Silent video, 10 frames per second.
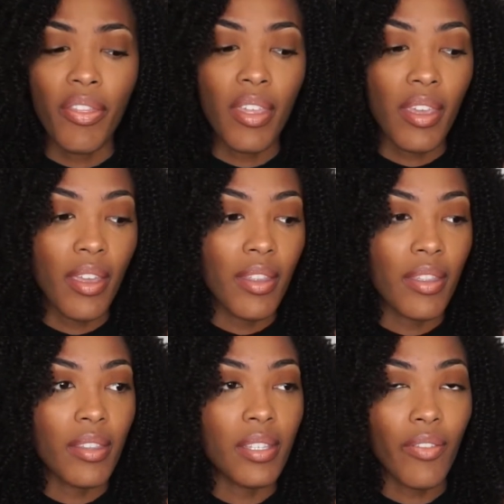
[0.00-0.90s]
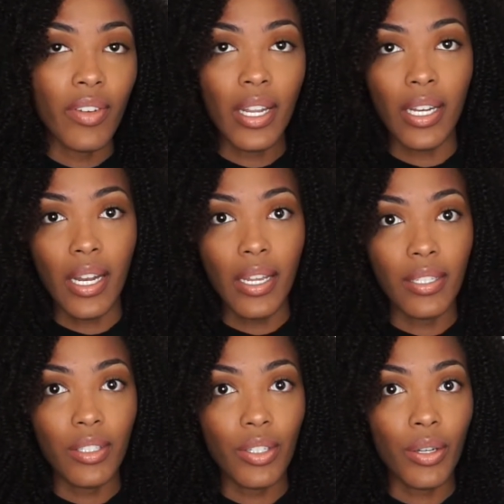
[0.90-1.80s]
than
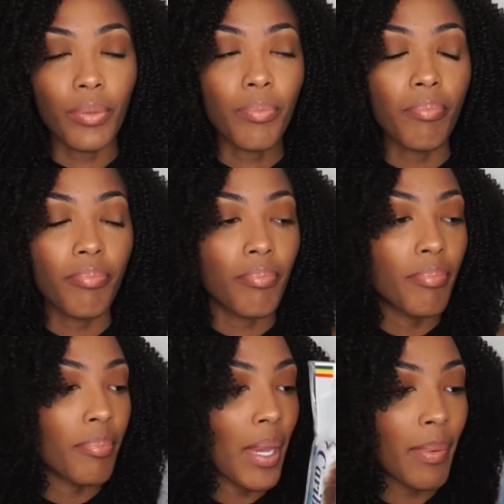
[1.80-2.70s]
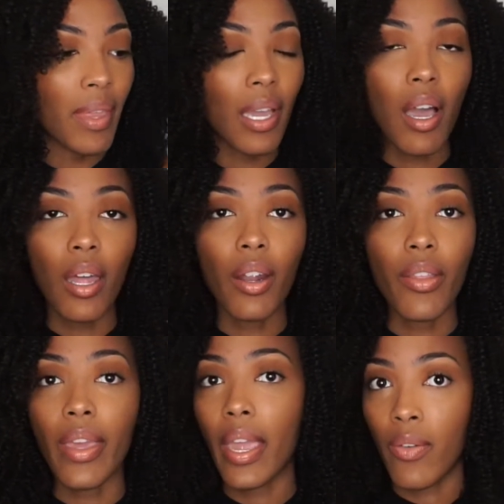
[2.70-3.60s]
$7.99. so maybe they caught
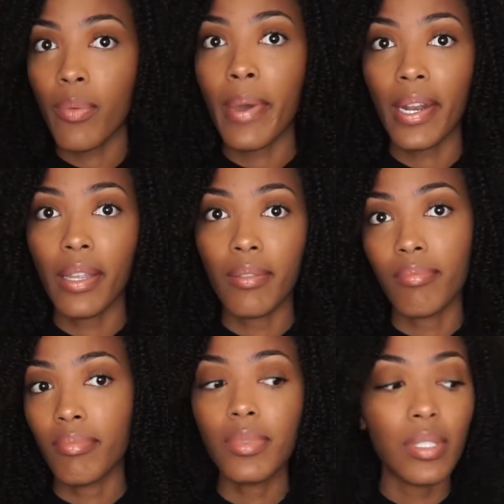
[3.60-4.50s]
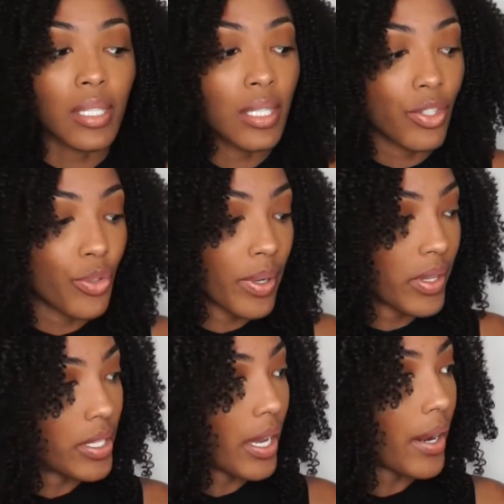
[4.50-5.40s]
on that everybody is enjoying
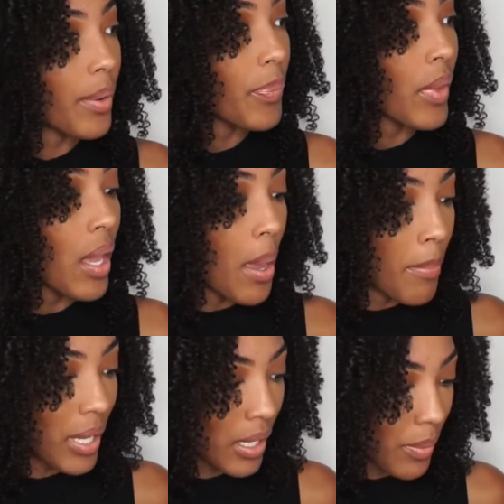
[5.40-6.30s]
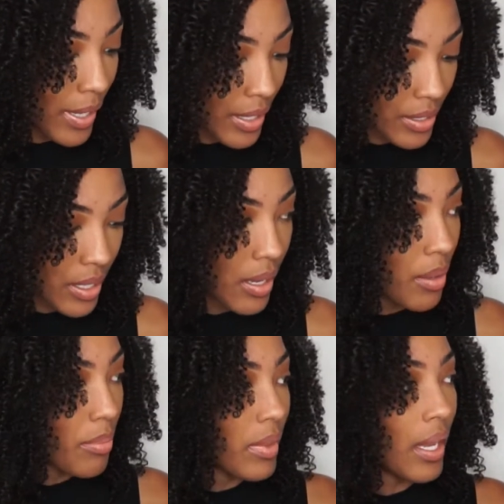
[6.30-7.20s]
this hair. But anyways,
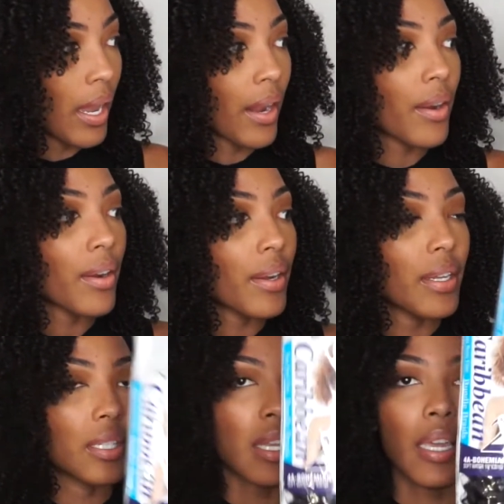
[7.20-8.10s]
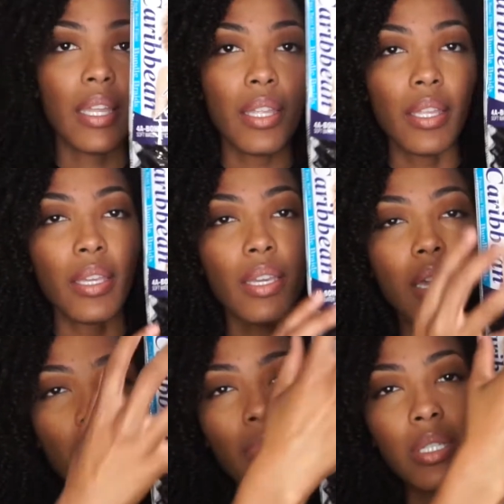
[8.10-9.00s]
the hair is like,
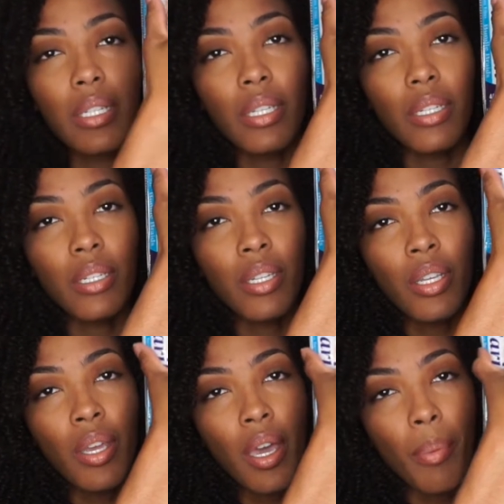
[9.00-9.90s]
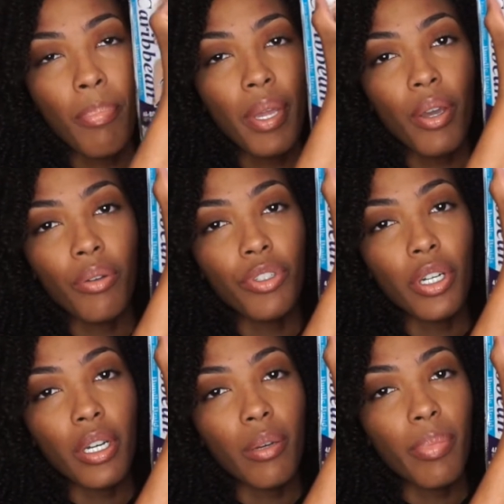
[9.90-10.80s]
comes in a big old
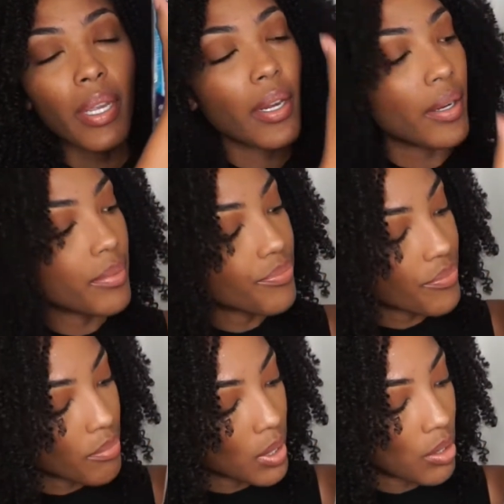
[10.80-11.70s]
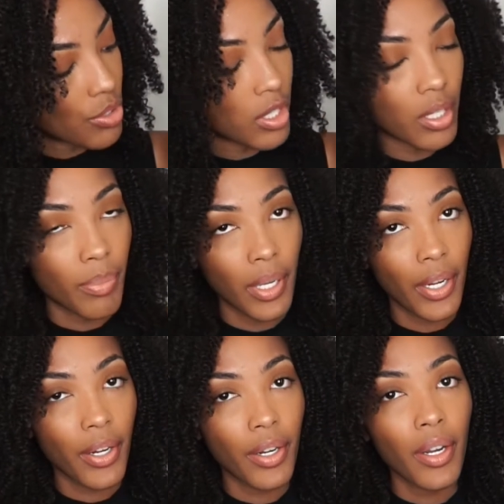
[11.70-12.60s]
chunk up here, big old chunk up
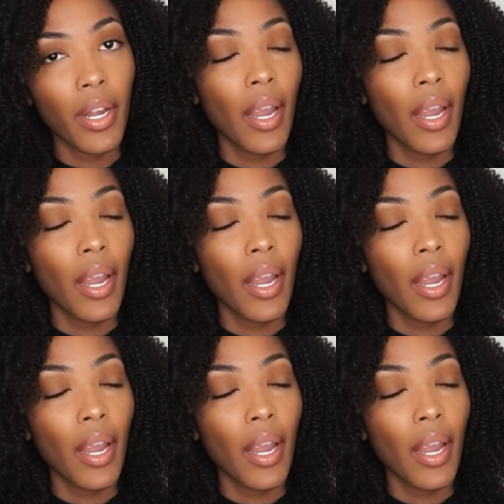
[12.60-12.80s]
here,